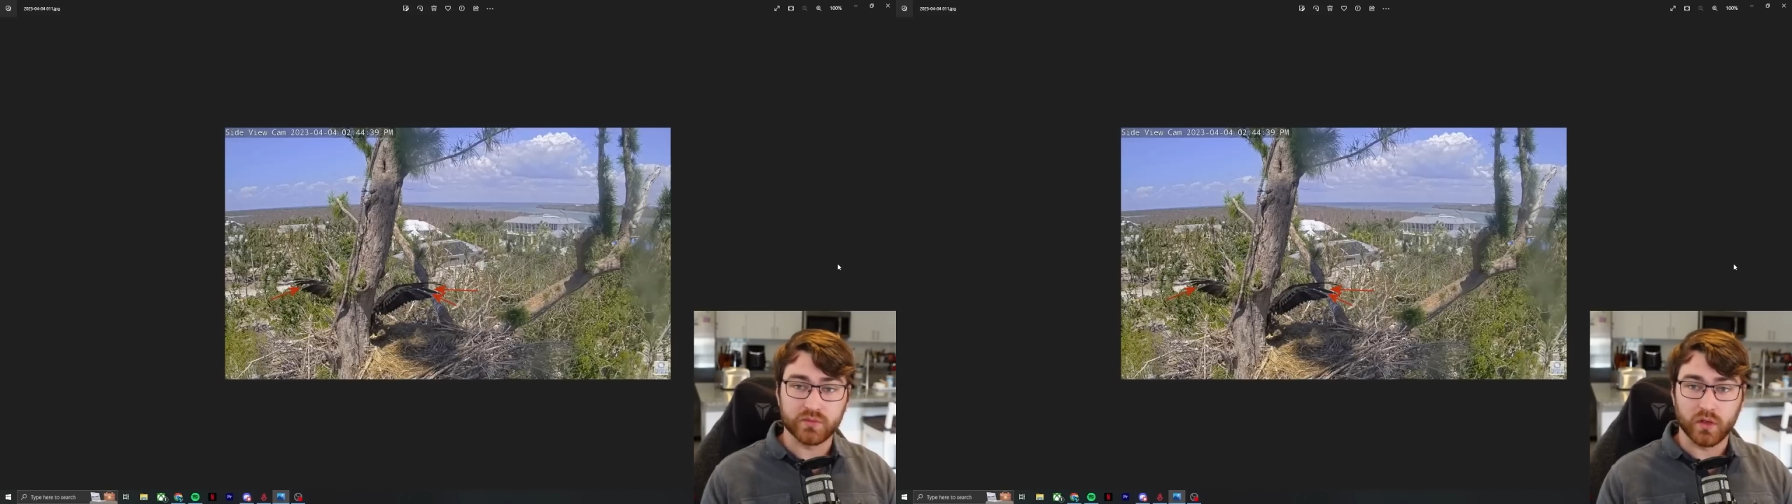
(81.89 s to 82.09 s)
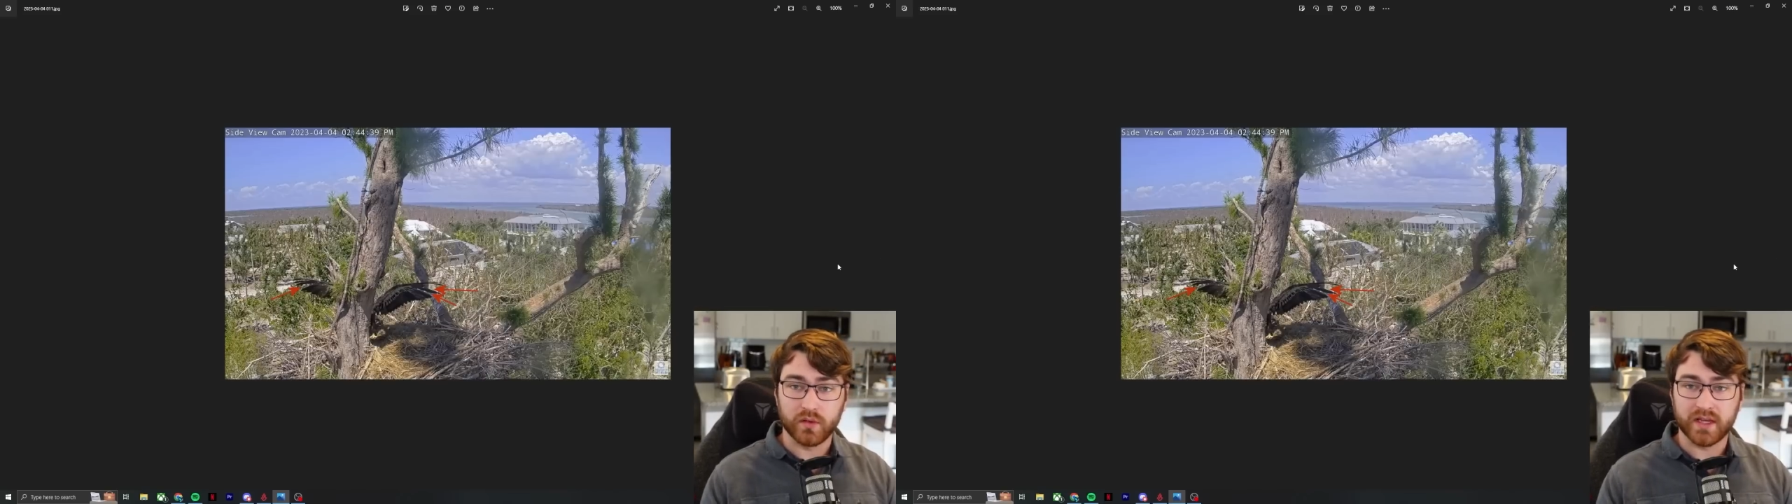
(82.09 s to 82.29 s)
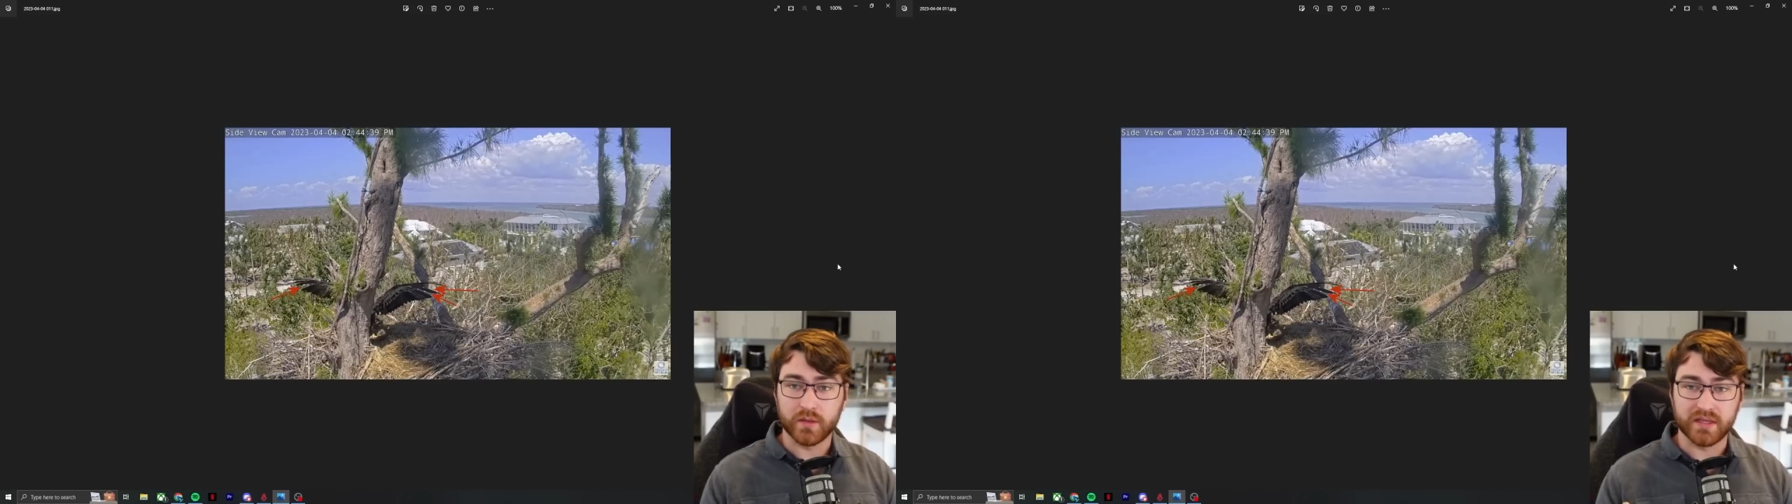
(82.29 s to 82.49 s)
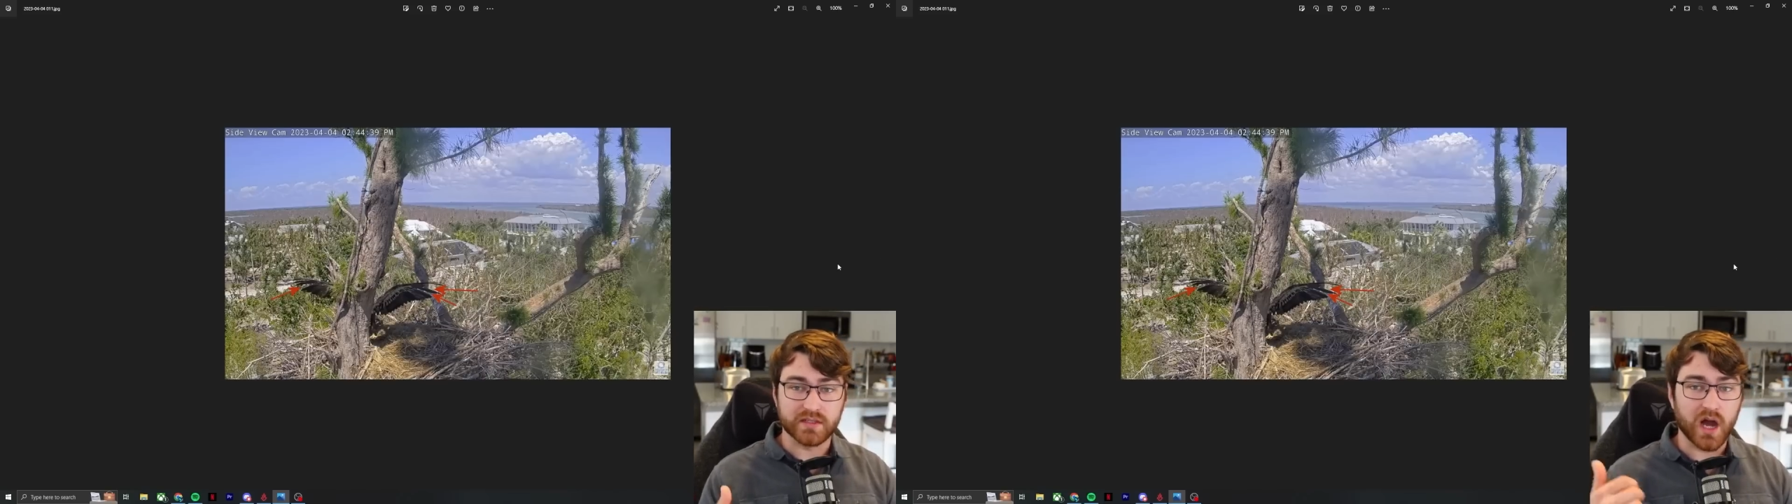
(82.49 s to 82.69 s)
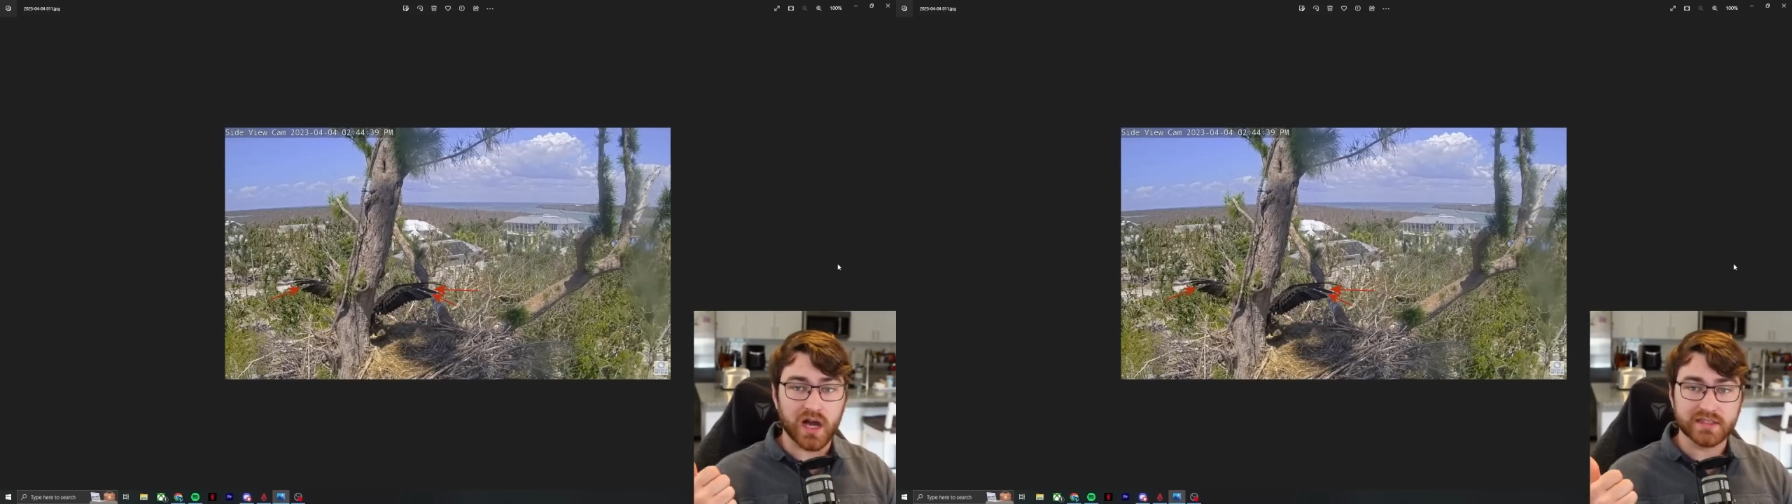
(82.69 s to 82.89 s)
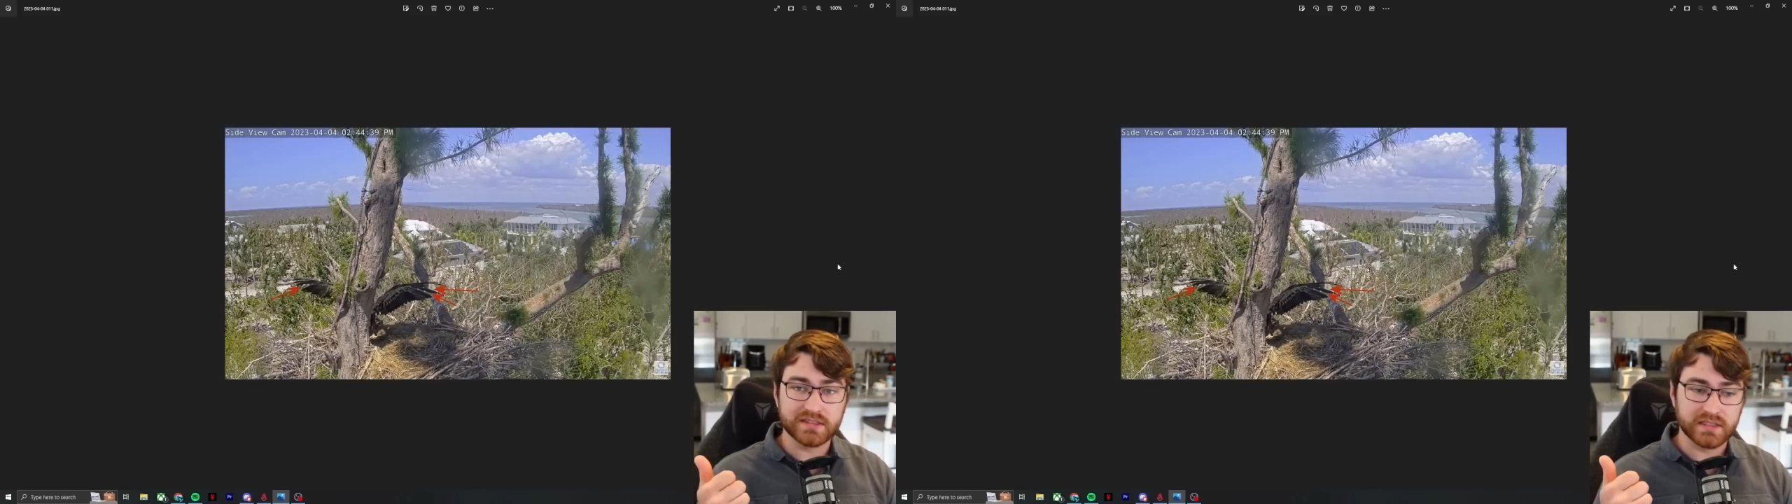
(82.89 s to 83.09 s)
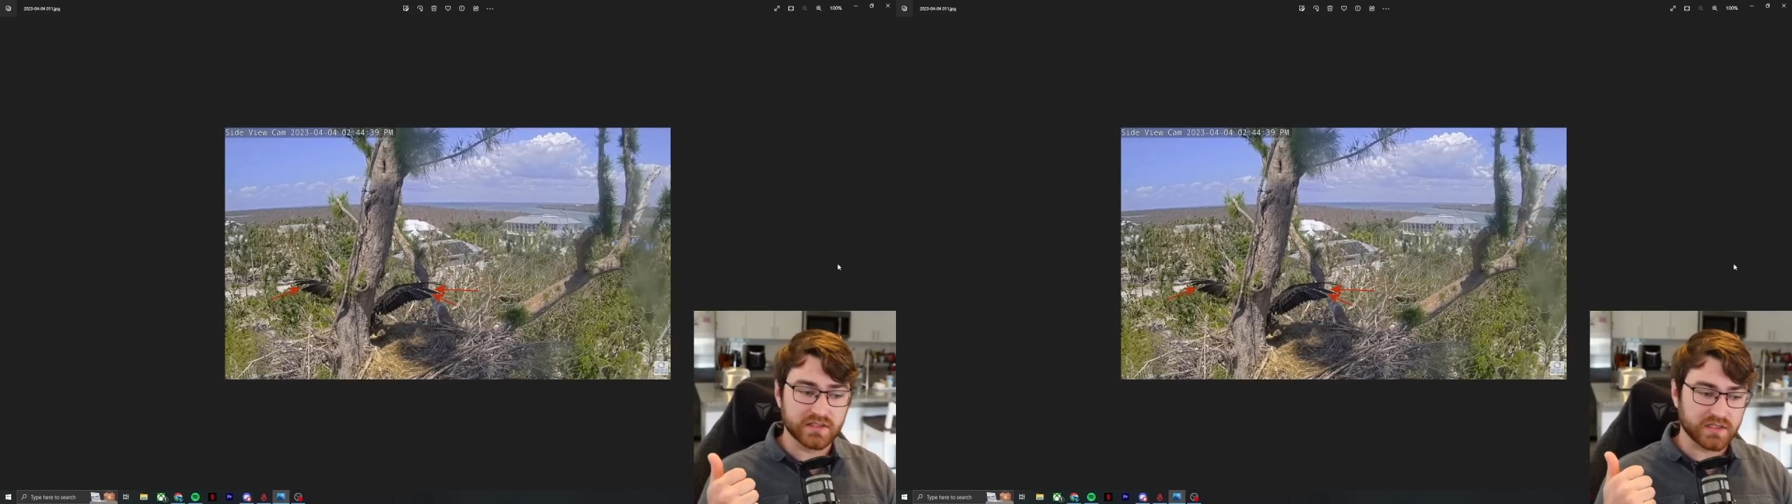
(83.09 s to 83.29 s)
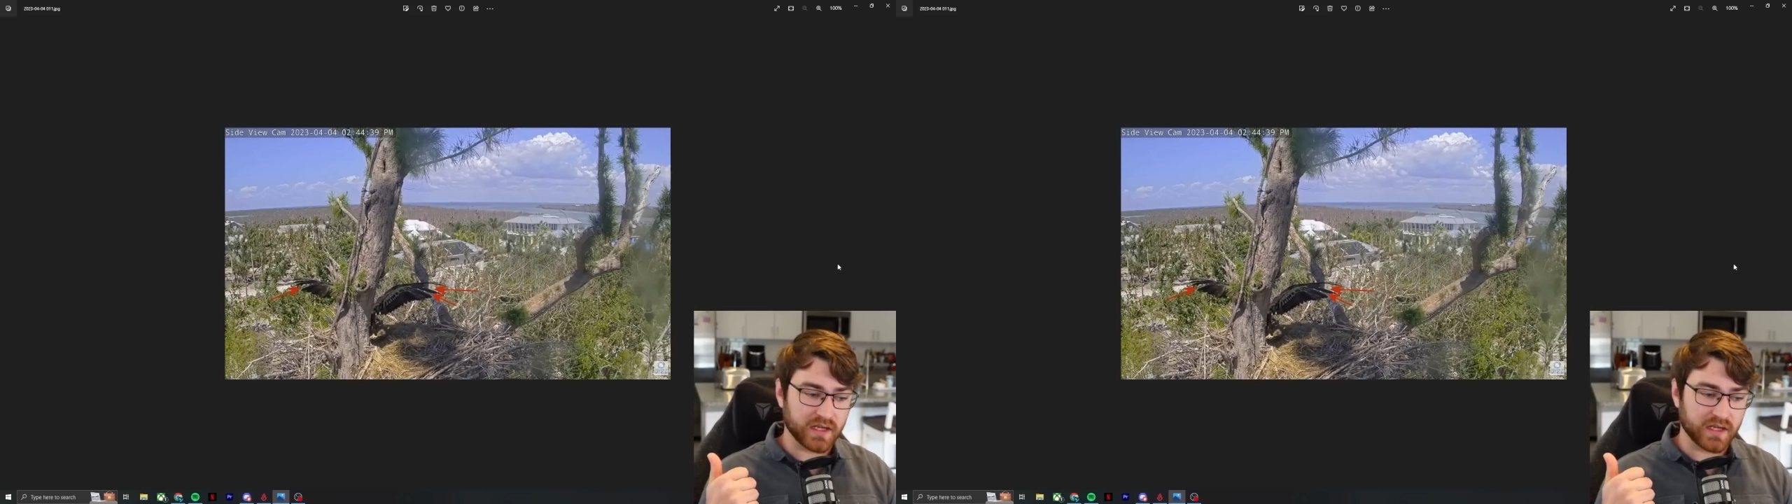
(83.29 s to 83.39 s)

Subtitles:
Well, it could be toxins,